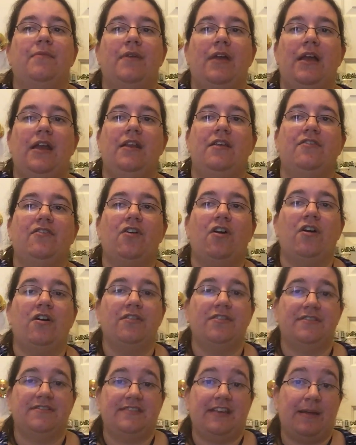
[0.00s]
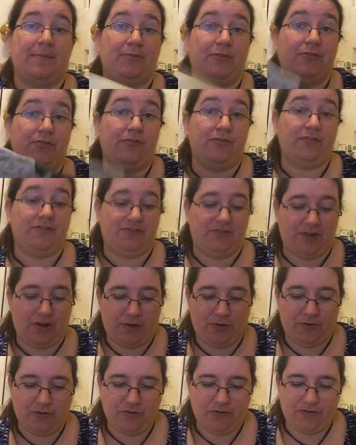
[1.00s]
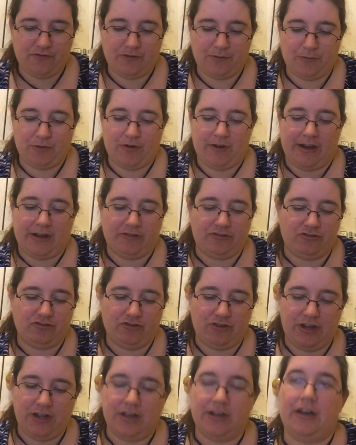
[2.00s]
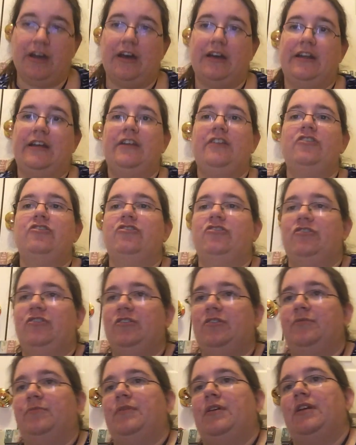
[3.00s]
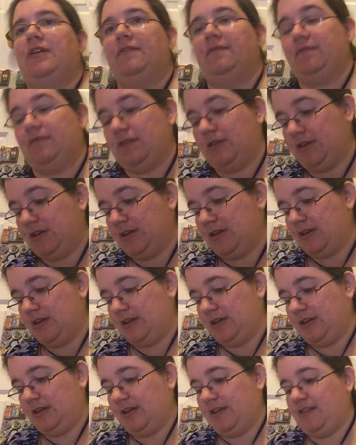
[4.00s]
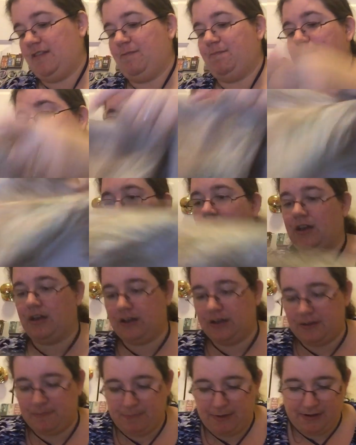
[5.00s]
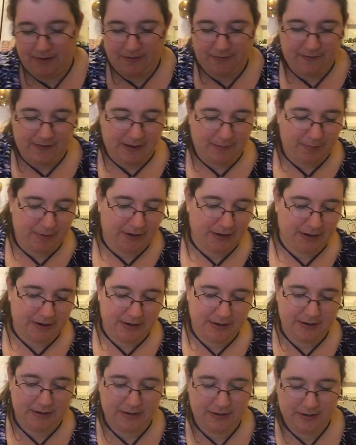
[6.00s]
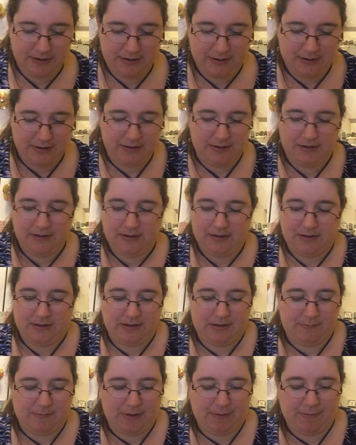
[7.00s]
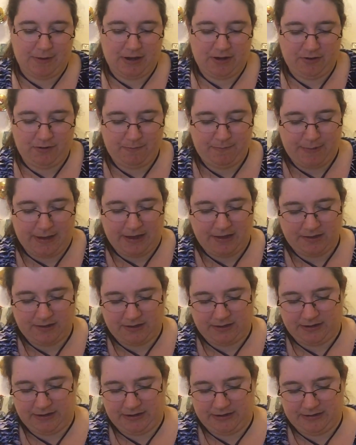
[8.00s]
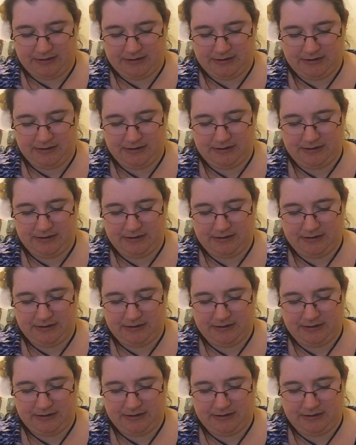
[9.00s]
It is called The Sampler Through the Stones from Crown Street Cottage. Let me get this big honking piece of fabric and my minder back on it.